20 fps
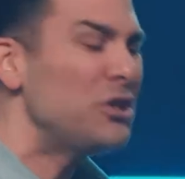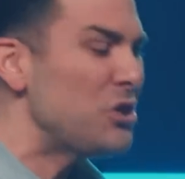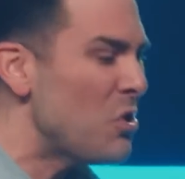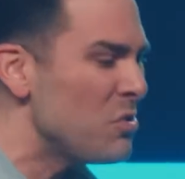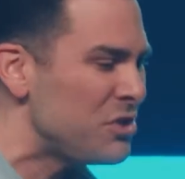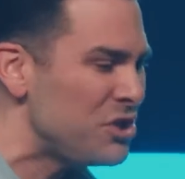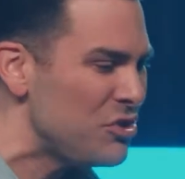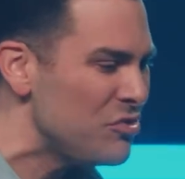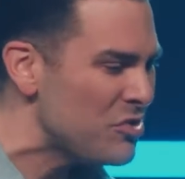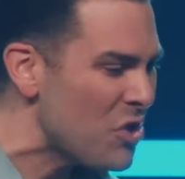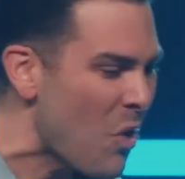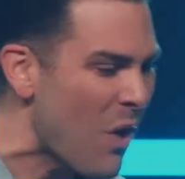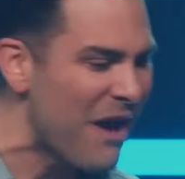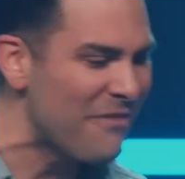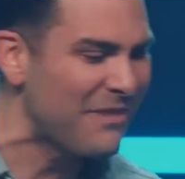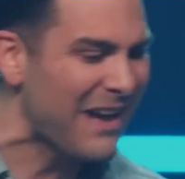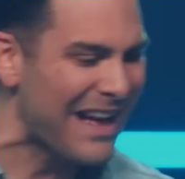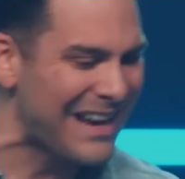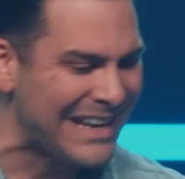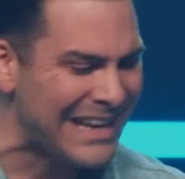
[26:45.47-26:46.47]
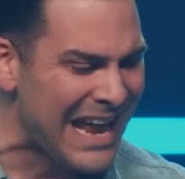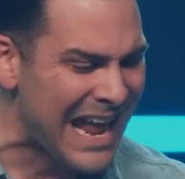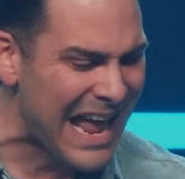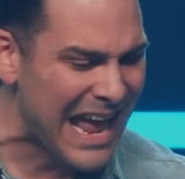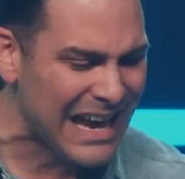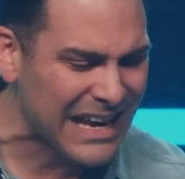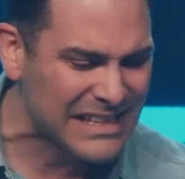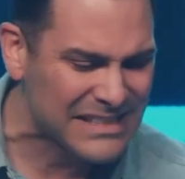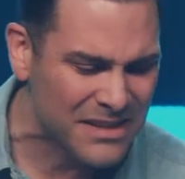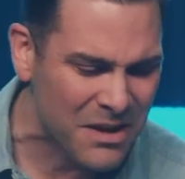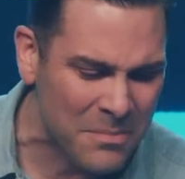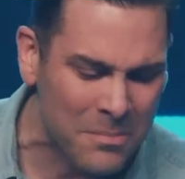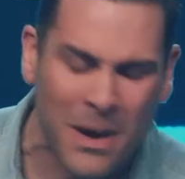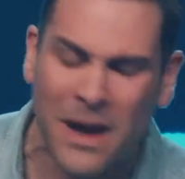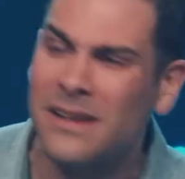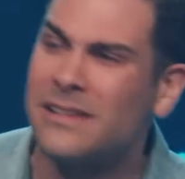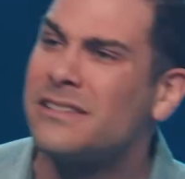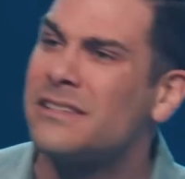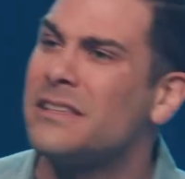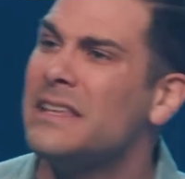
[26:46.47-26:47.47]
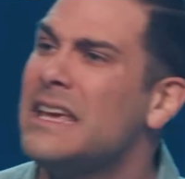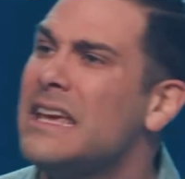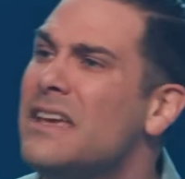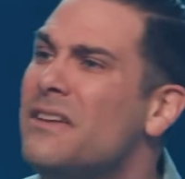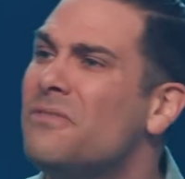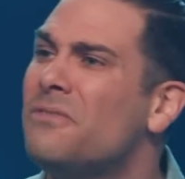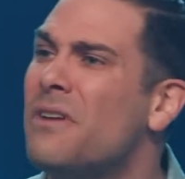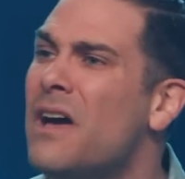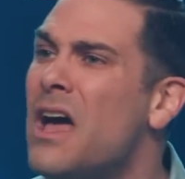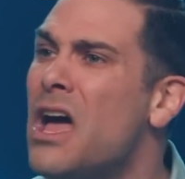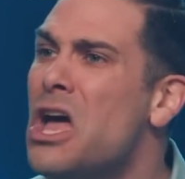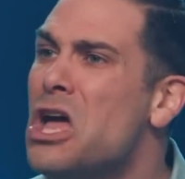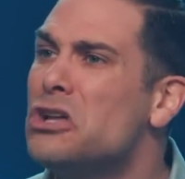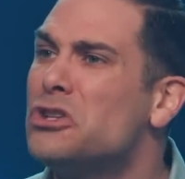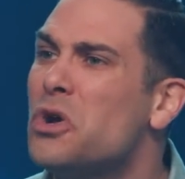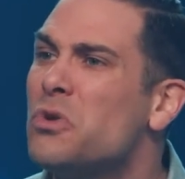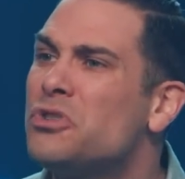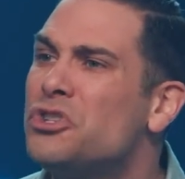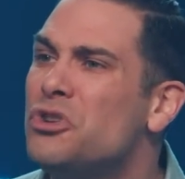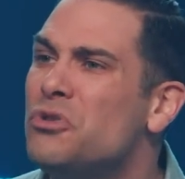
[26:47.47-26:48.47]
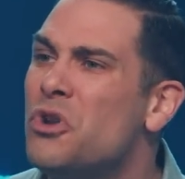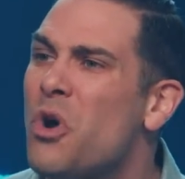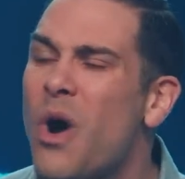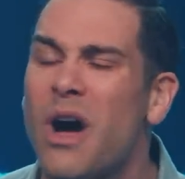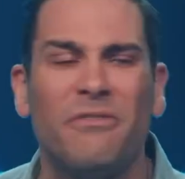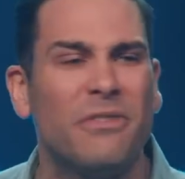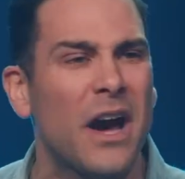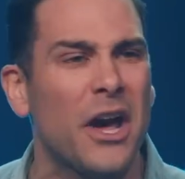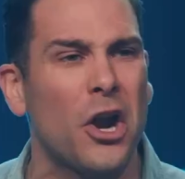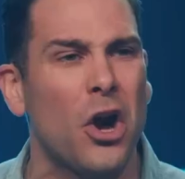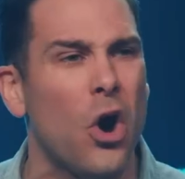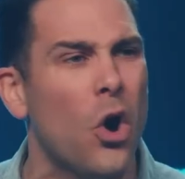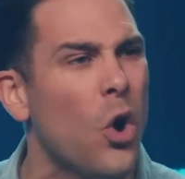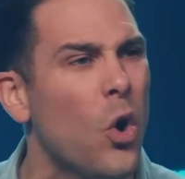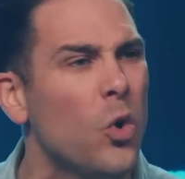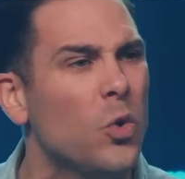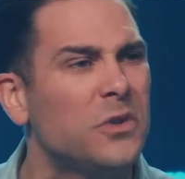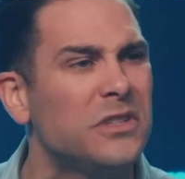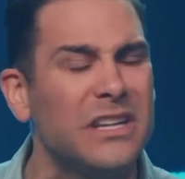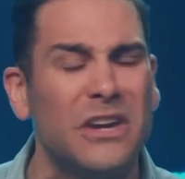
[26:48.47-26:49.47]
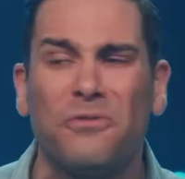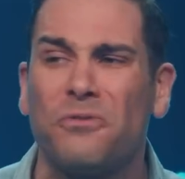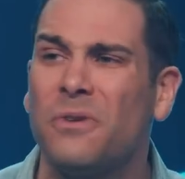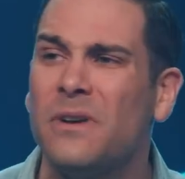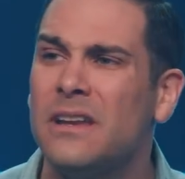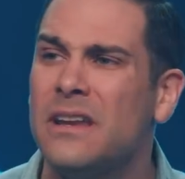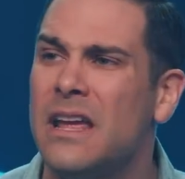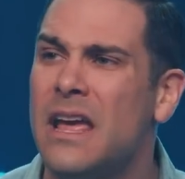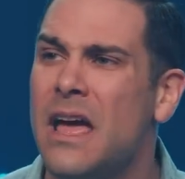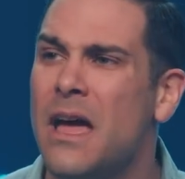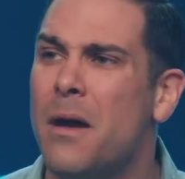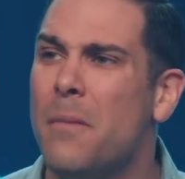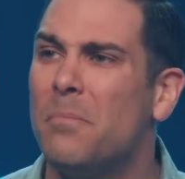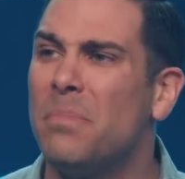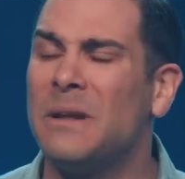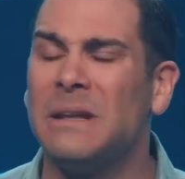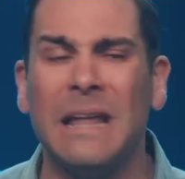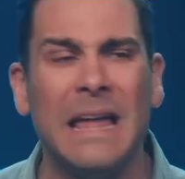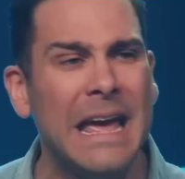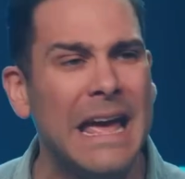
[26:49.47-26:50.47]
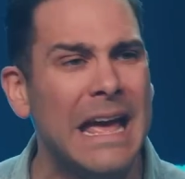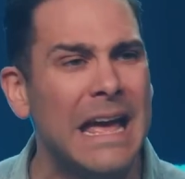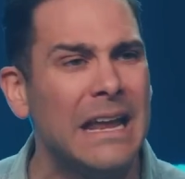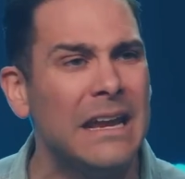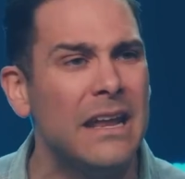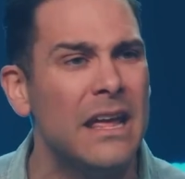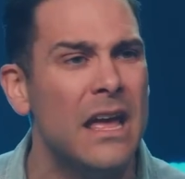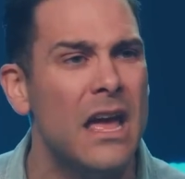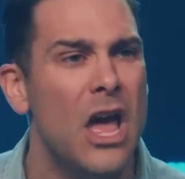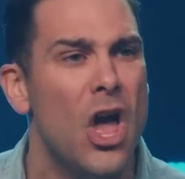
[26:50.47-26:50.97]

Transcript: Don't you know I've got an X up my sleeve? Don't you know I've got a whole different plan?